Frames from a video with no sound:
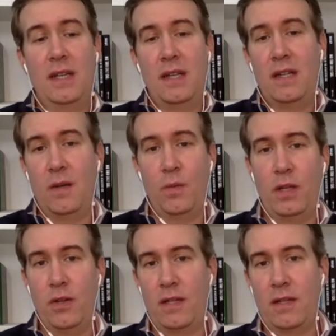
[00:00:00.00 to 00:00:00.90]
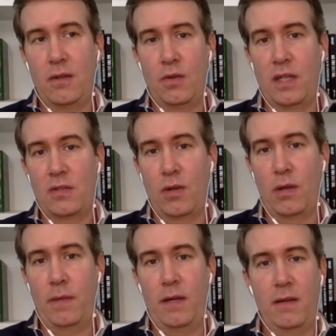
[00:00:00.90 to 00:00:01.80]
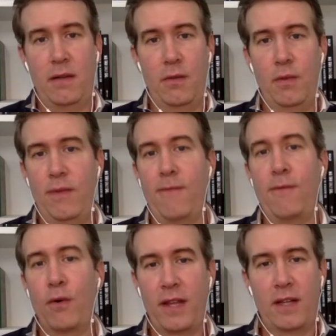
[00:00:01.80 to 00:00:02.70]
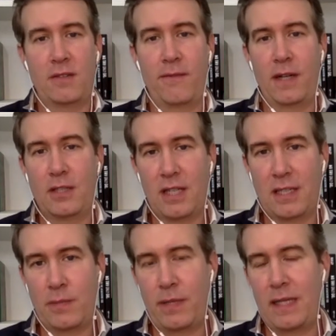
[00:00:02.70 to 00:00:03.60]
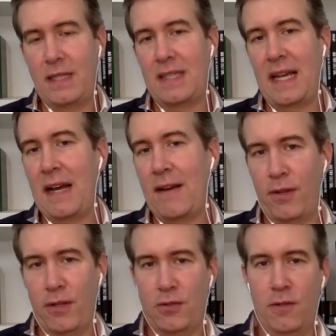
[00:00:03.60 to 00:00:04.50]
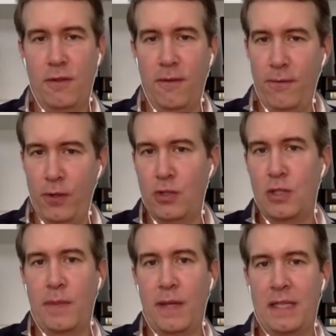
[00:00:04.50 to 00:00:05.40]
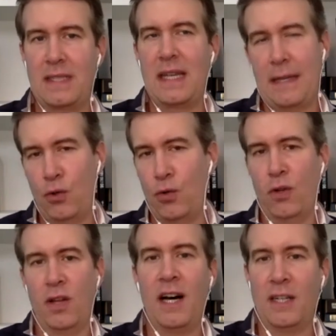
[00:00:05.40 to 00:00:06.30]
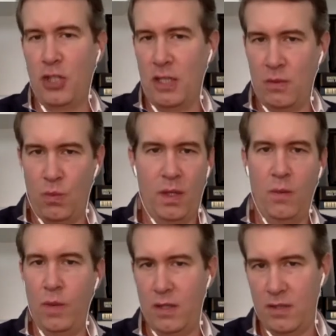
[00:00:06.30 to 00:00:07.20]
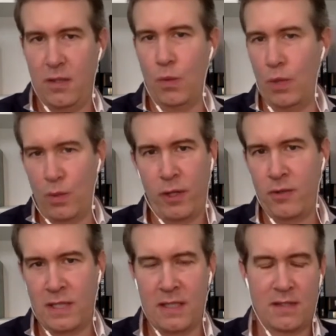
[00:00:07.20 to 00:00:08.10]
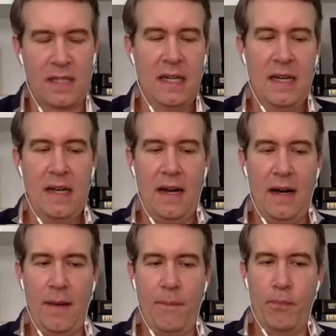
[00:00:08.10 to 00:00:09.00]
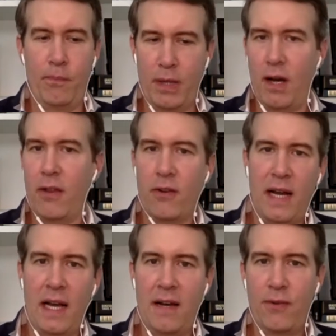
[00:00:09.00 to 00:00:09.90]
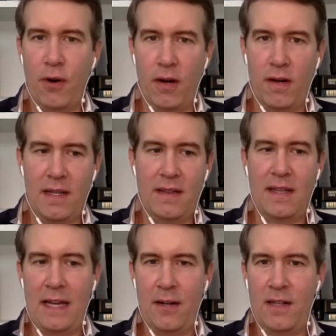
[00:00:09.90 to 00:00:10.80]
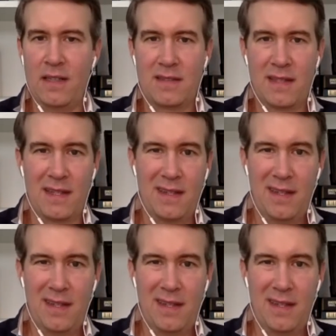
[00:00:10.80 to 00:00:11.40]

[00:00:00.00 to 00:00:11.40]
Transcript: you know, when you look across North America, there are roughly 4,000 franchise brands. Half of those are in the food space and or lodging. We also don't work with hotels. But the other half are in areas that